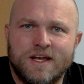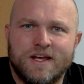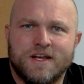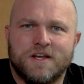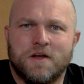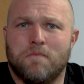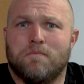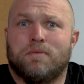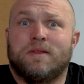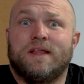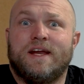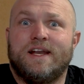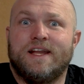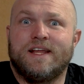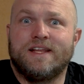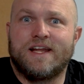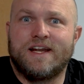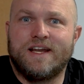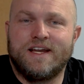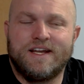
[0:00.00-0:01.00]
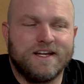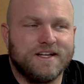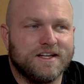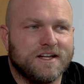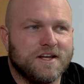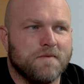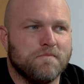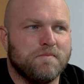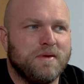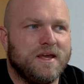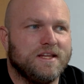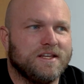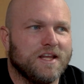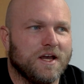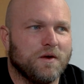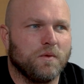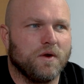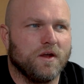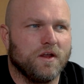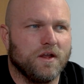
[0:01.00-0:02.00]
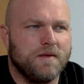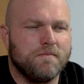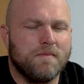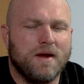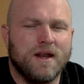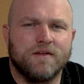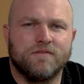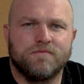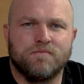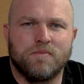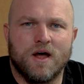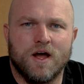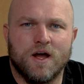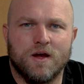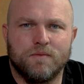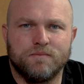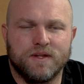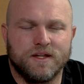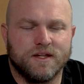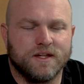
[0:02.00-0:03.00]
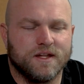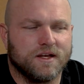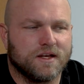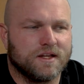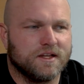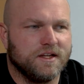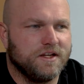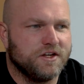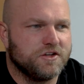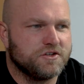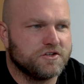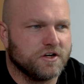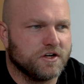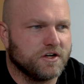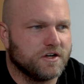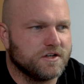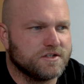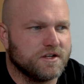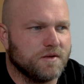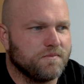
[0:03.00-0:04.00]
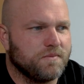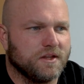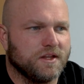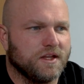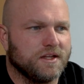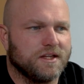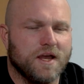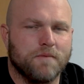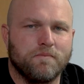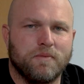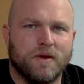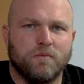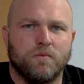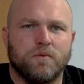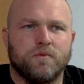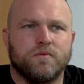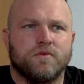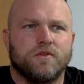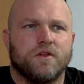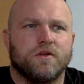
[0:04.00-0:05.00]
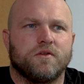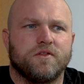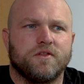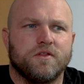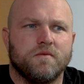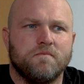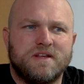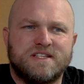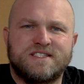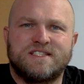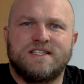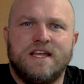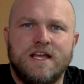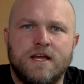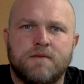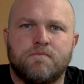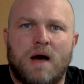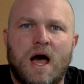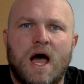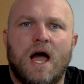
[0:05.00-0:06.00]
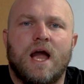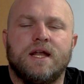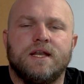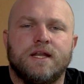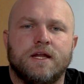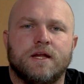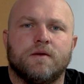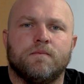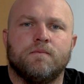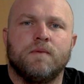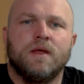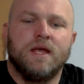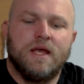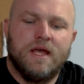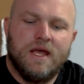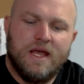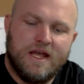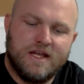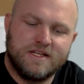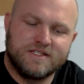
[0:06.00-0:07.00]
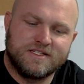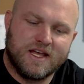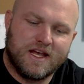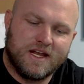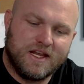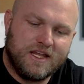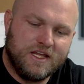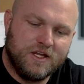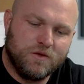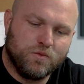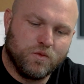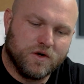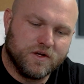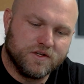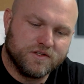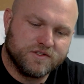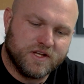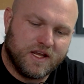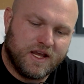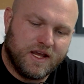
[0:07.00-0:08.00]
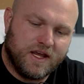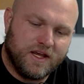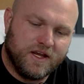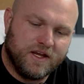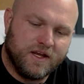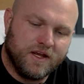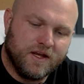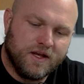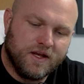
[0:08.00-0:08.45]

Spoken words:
complaining that he didn't compete that well. He might have bombed in the clean and jerk or something like that. But the mystique behind him is that he was a